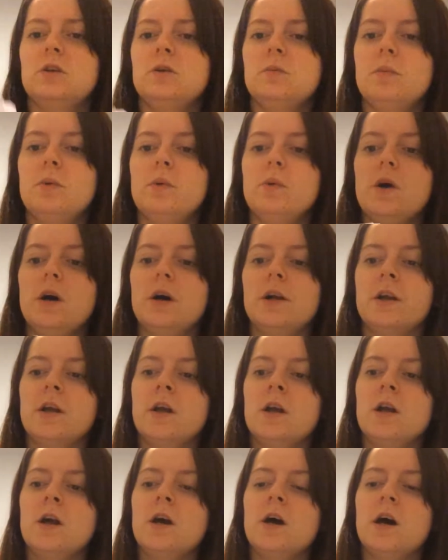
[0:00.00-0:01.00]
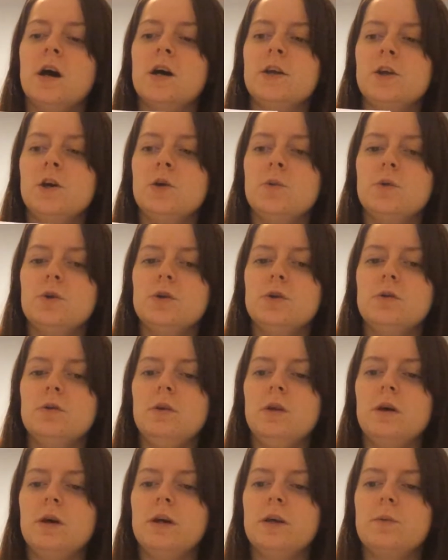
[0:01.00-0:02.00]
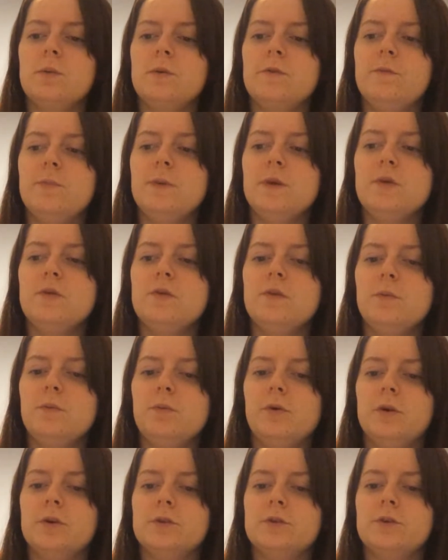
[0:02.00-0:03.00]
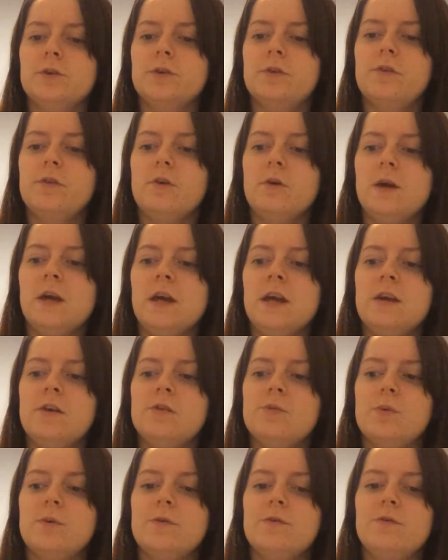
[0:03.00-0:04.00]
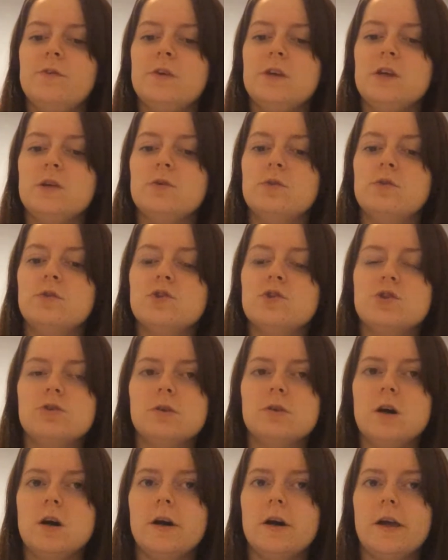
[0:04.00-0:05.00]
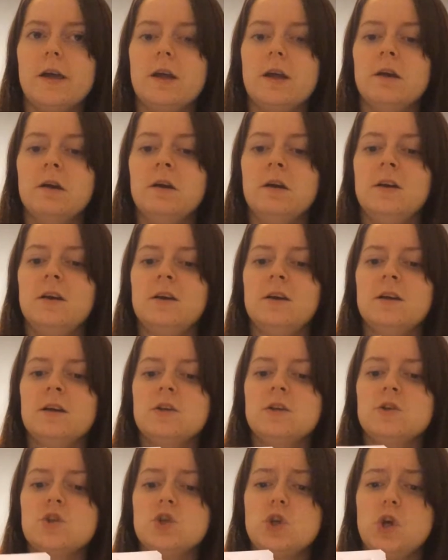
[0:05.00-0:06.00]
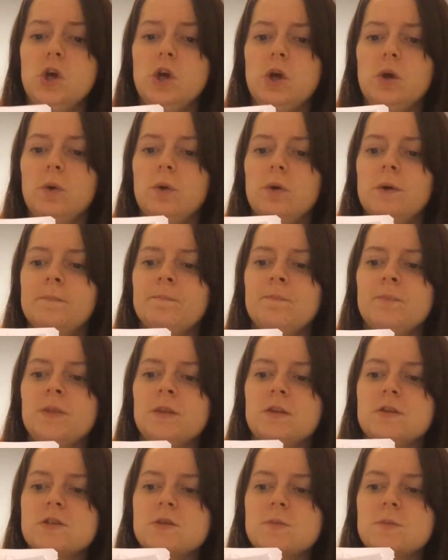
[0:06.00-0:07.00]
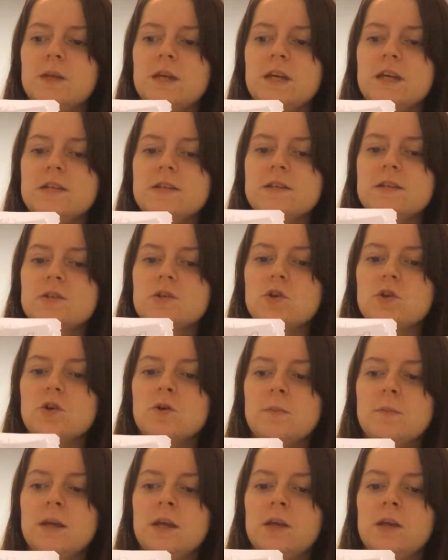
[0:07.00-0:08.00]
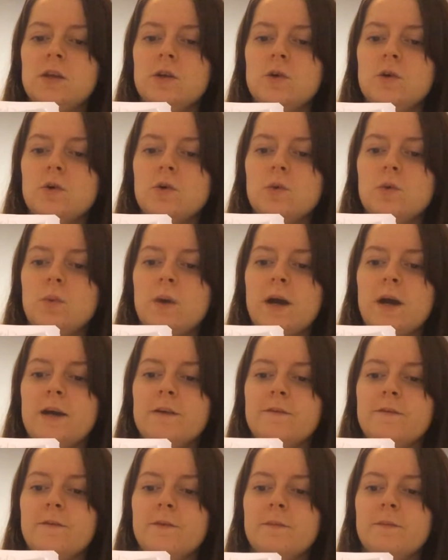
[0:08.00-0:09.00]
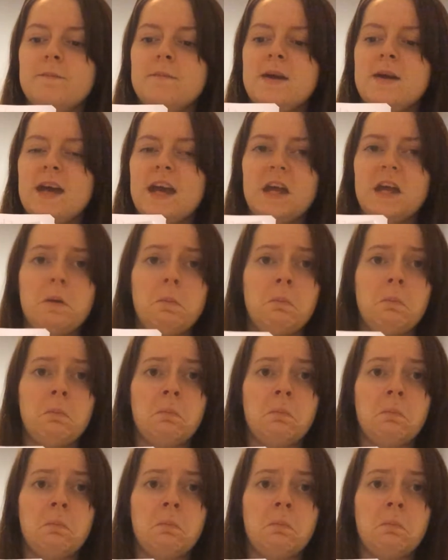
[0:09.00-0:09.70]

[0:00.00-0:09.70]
Number one. I know what you're like with beauty products, so here's one for you to try. Two, some kisses coming your way from me.